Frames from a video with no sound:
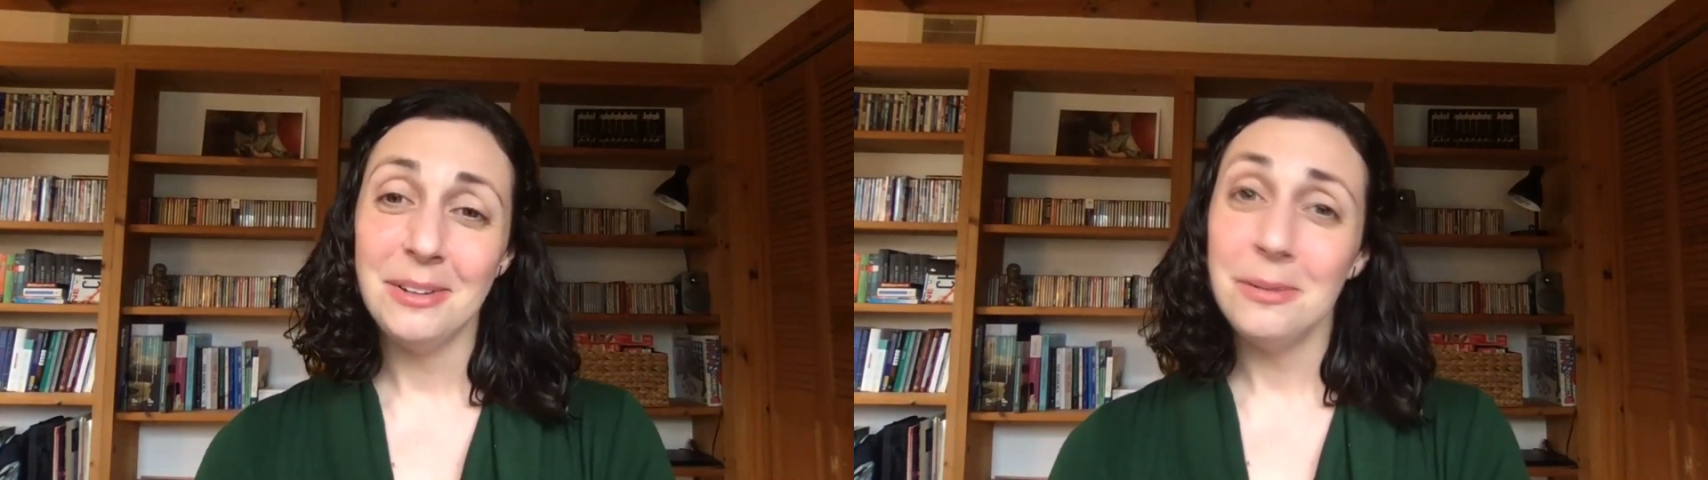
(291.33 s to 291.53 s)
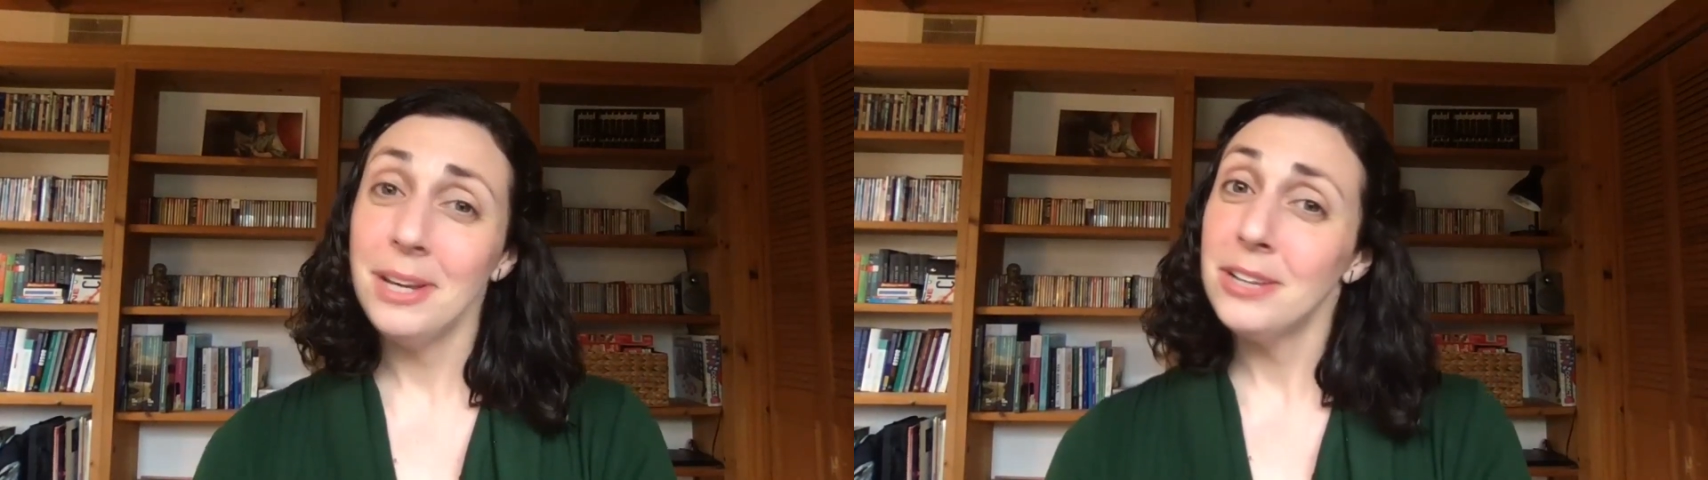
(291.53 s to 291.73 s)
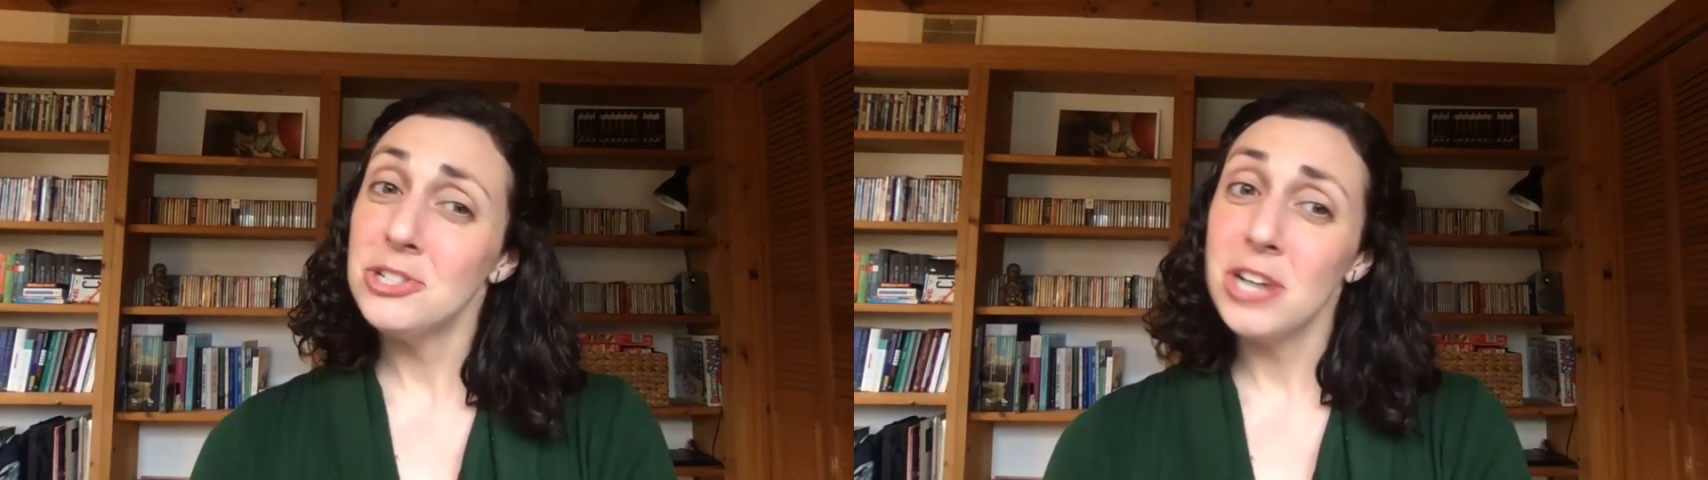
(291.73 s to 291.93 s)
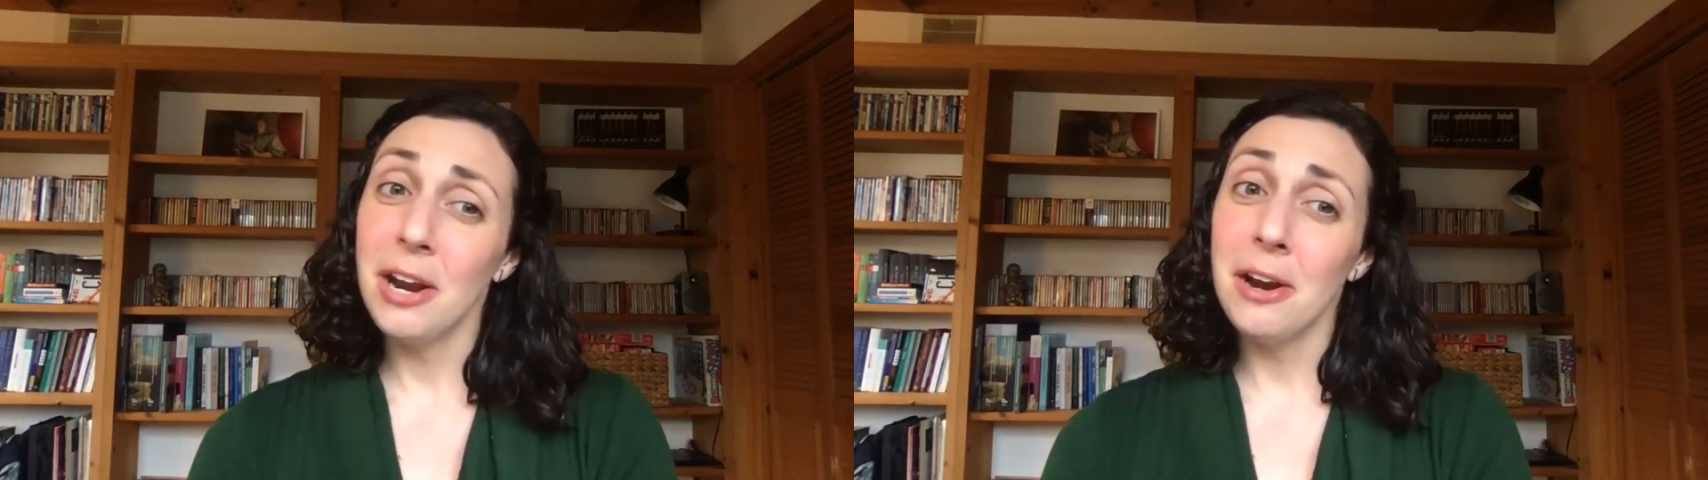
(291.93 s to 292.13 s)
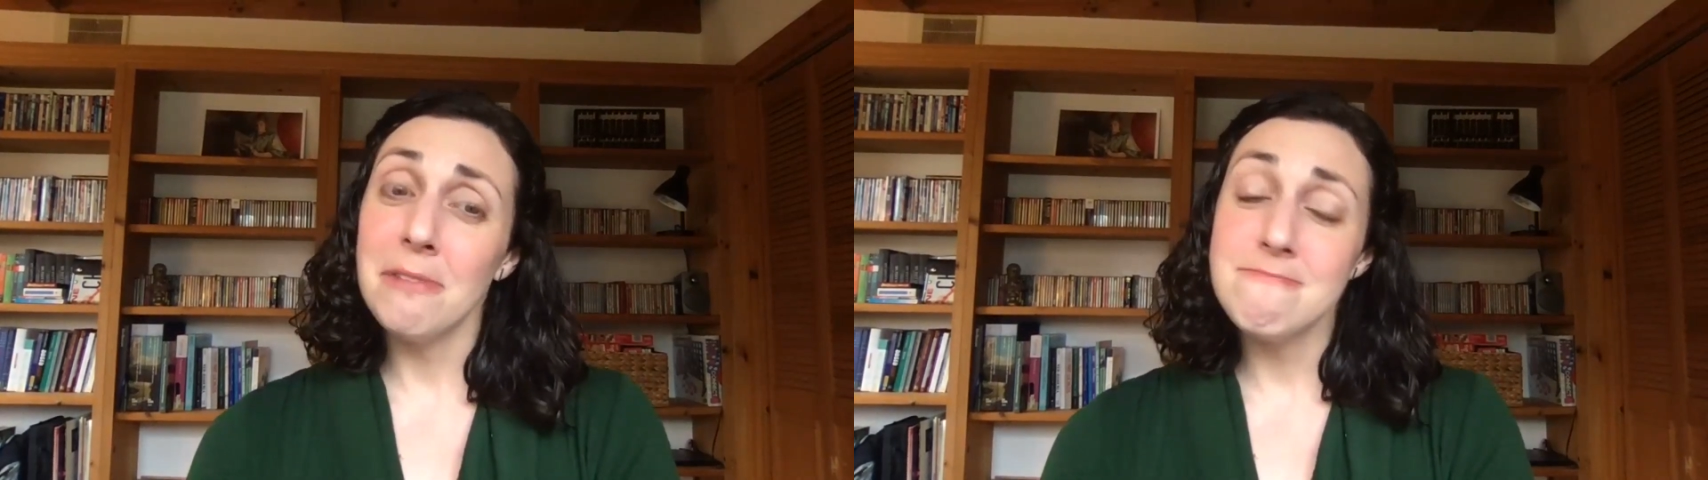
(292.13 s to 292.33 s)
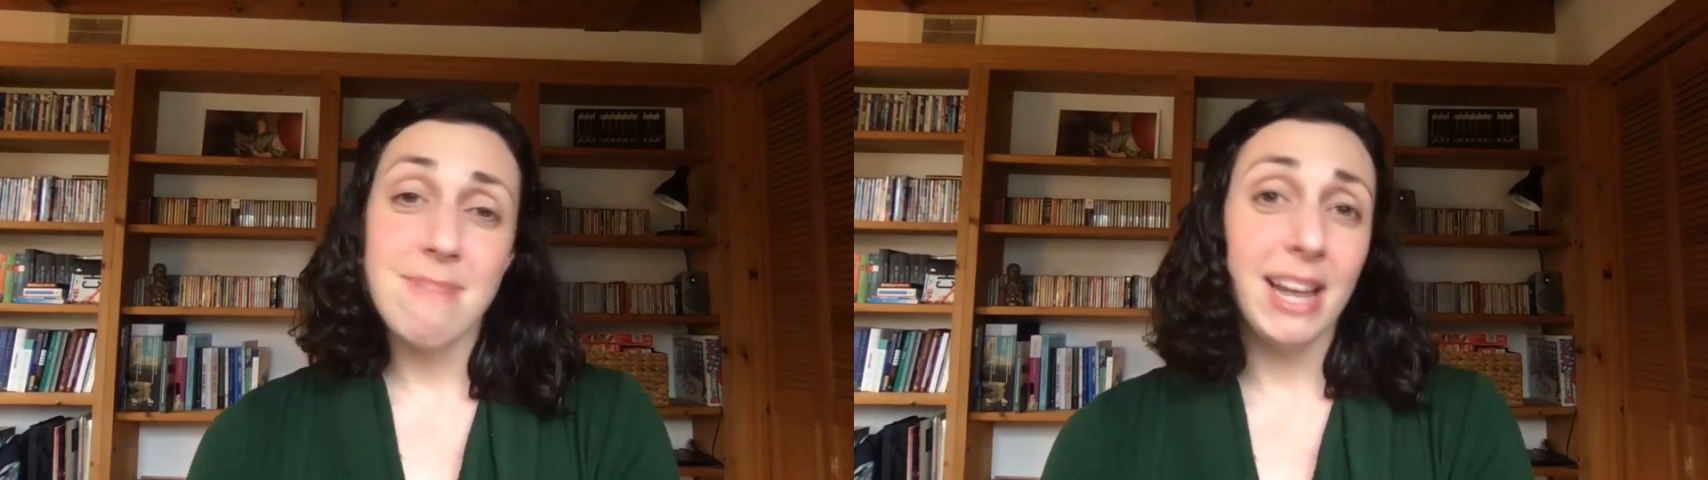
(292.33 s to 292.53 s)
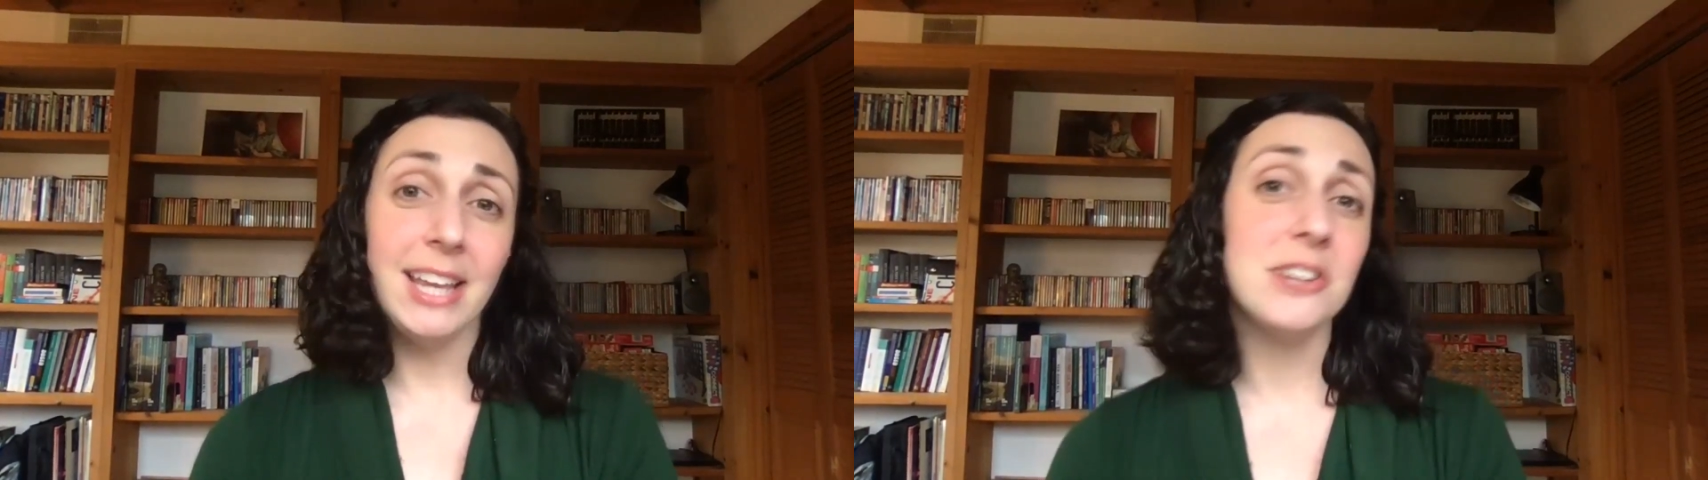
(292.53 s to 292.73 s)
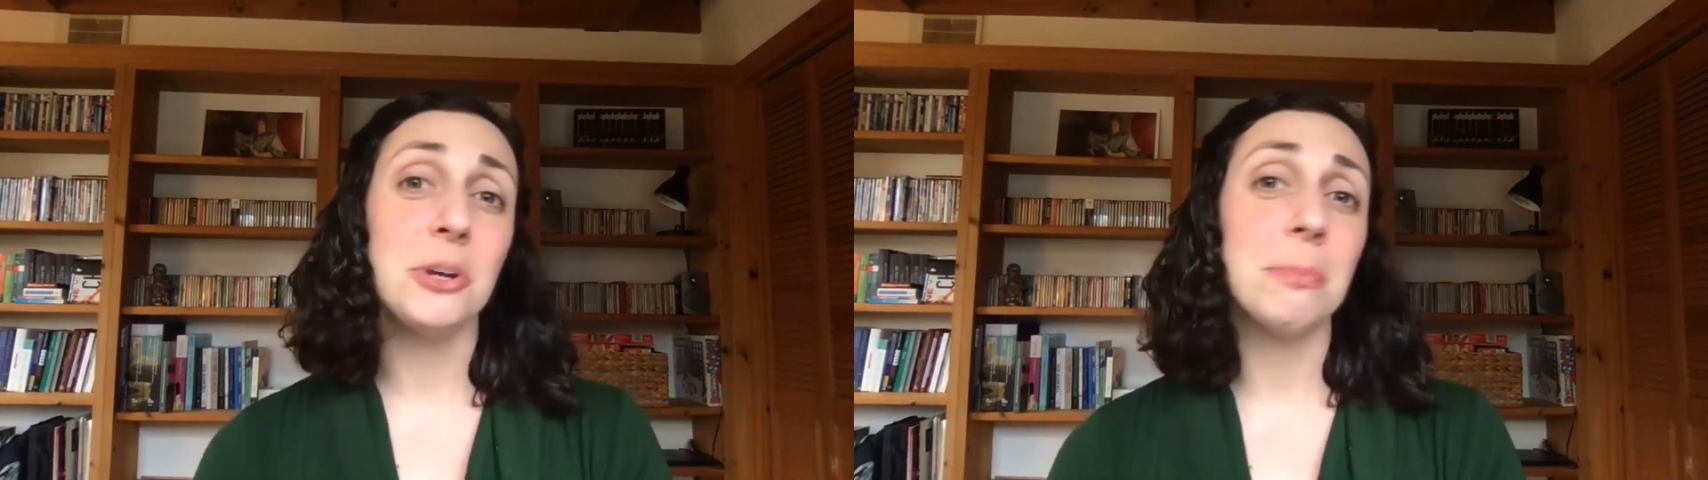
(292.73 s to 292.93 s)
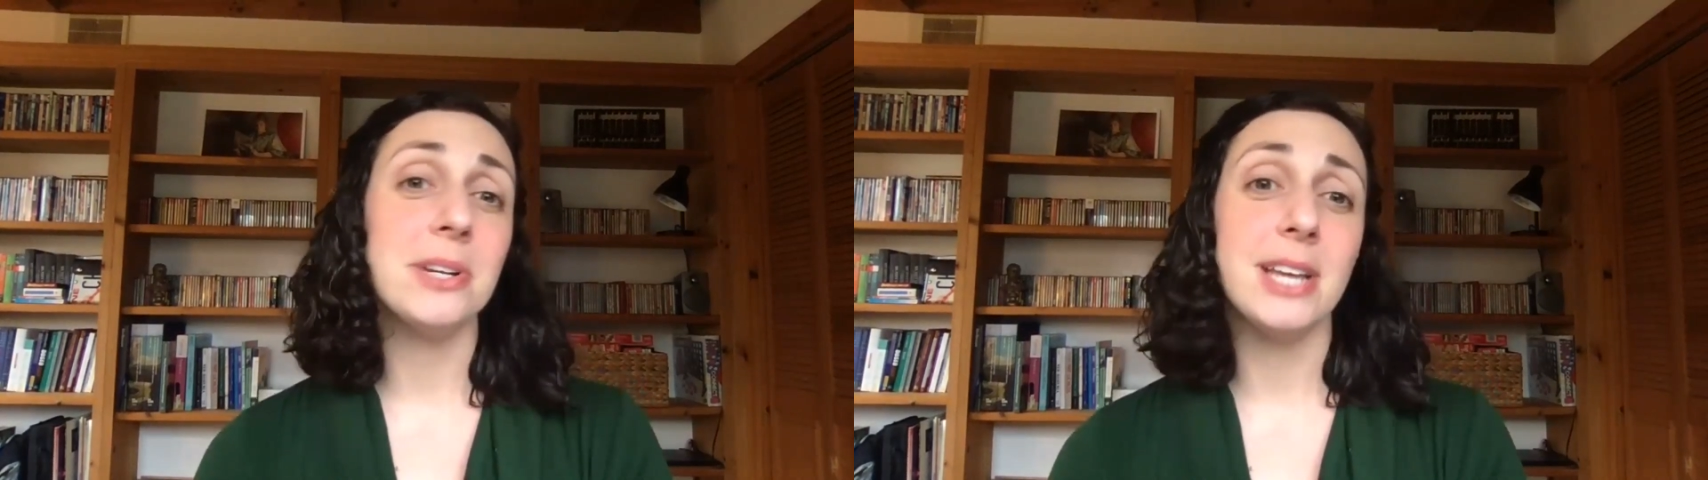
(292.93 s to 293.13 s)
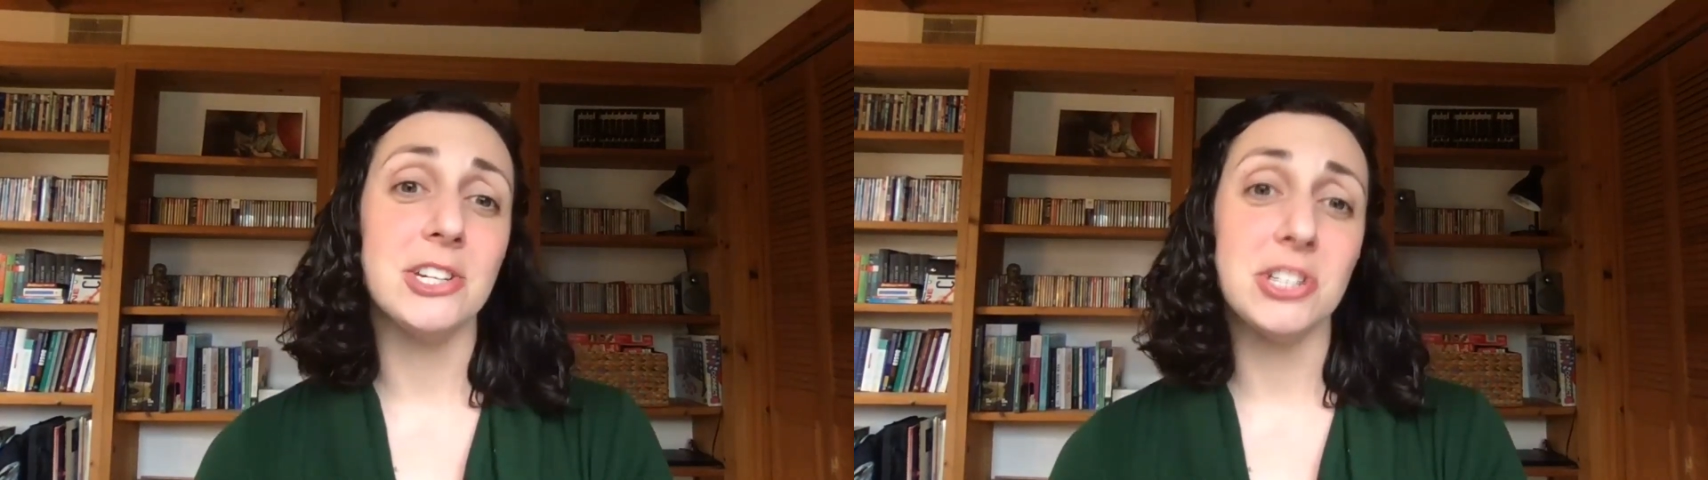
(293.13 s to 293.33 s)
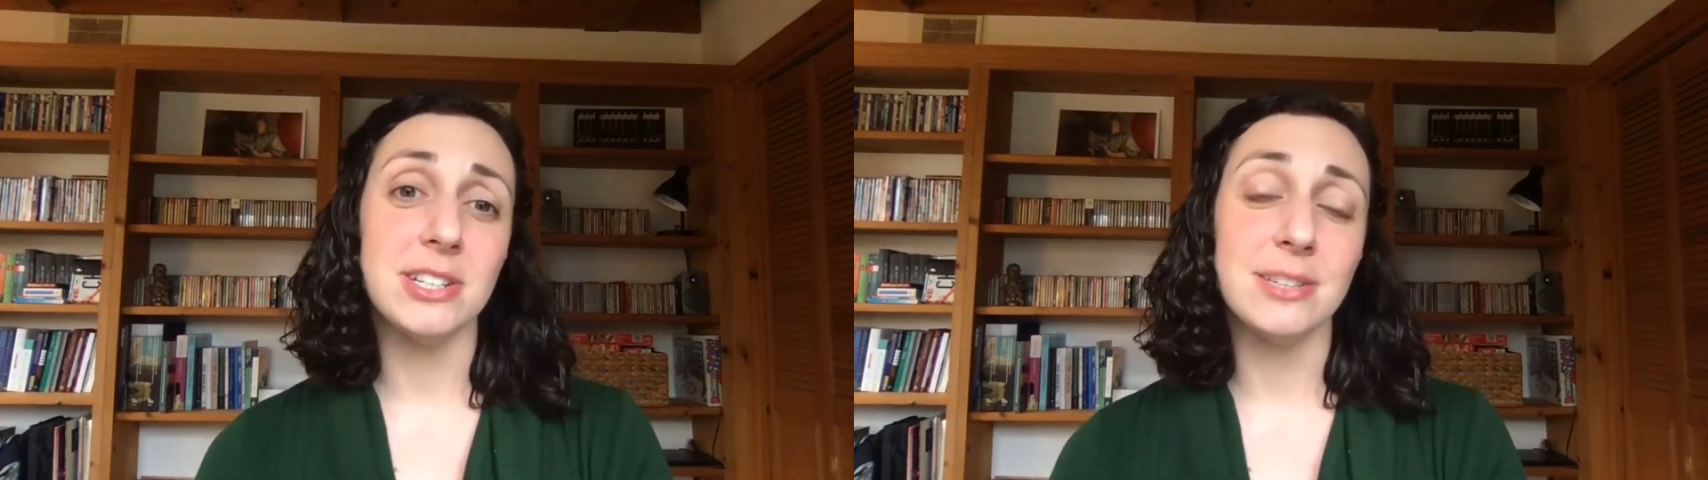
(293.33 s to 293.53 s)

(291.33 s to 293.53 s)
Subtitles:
We could share many interpretations